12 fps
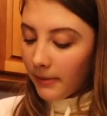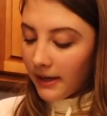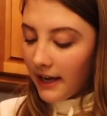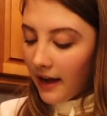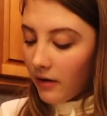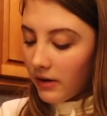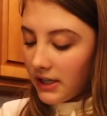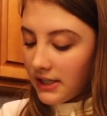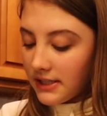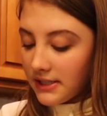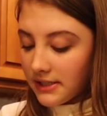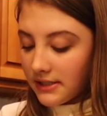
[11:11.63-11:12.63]
Right now
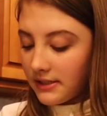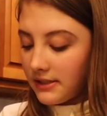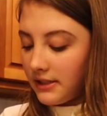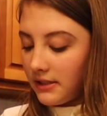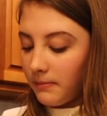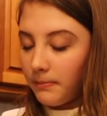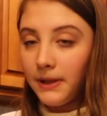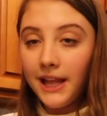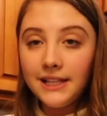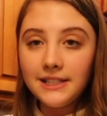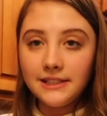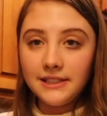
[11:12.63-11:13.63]
is
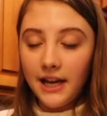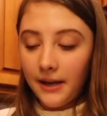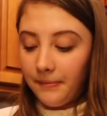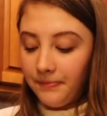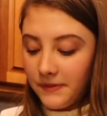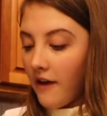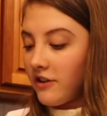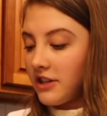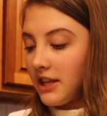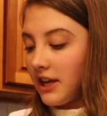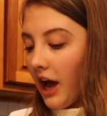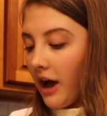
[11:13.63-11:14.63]
planting time. Everything